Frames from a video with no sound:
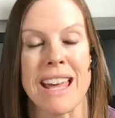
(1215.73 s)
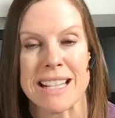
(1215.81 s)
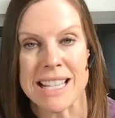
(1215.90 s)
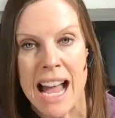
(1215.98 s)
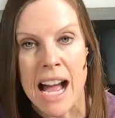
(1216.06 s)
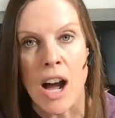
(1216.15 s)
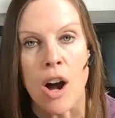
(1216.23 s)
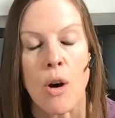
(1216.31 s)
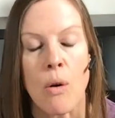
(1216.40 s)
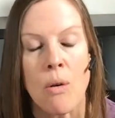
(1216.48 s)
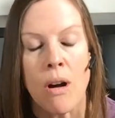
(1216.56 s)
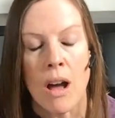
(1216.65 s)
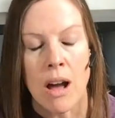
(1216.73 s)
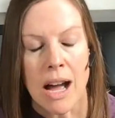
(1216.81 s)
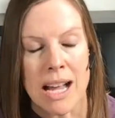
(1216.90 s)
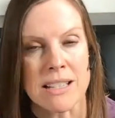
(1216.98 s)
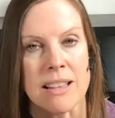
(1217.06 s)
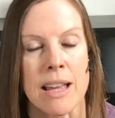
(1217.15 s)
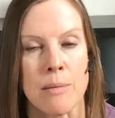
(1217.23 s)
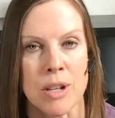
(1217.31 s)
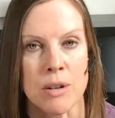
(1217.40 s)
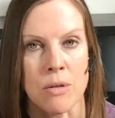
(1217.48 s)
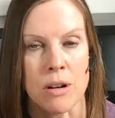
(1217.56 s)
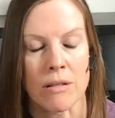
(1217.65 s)
That's how I slam the
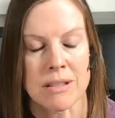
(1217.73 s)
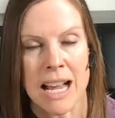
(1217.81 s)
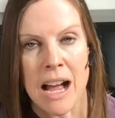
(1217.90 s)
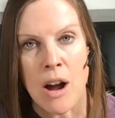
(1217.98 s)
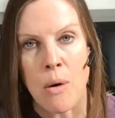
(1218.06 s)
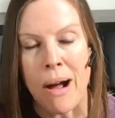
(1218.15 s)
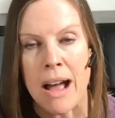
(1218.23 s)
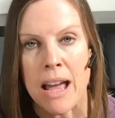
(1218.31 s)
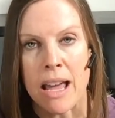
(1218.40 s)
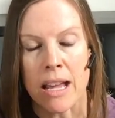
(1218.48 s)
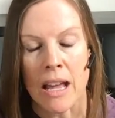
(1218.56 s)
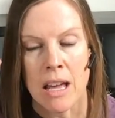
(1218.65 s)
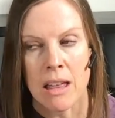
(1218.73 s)
door. It's how I